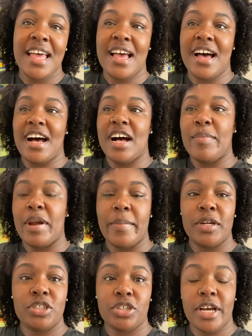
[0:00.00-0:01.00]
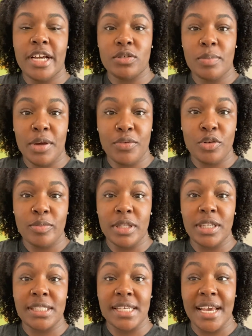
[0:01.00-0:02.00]
But I'm gonna show you guys what my room
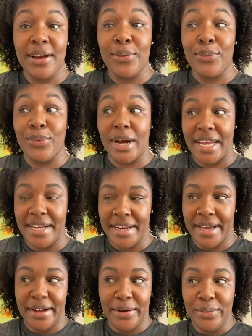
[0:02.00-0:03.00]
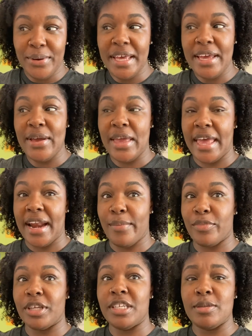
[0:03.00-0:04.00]
looks like right now. And I'm
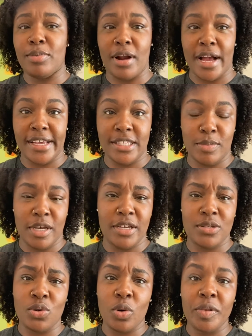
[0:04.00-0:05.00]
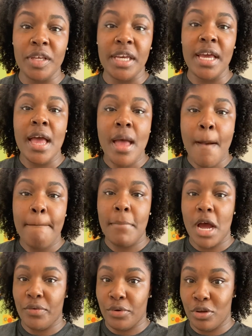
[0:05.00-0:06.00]
really surprised because normally
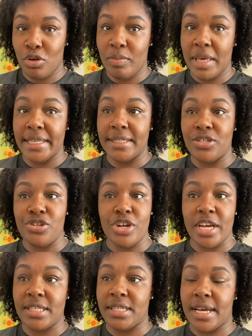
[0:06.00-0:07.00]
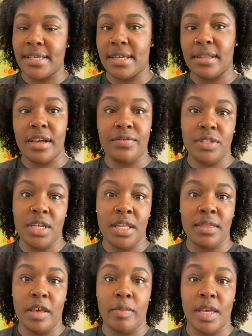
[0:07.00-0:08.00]
my room is just as I left
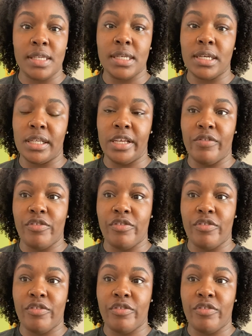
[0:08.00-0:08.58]
it. They basically leave the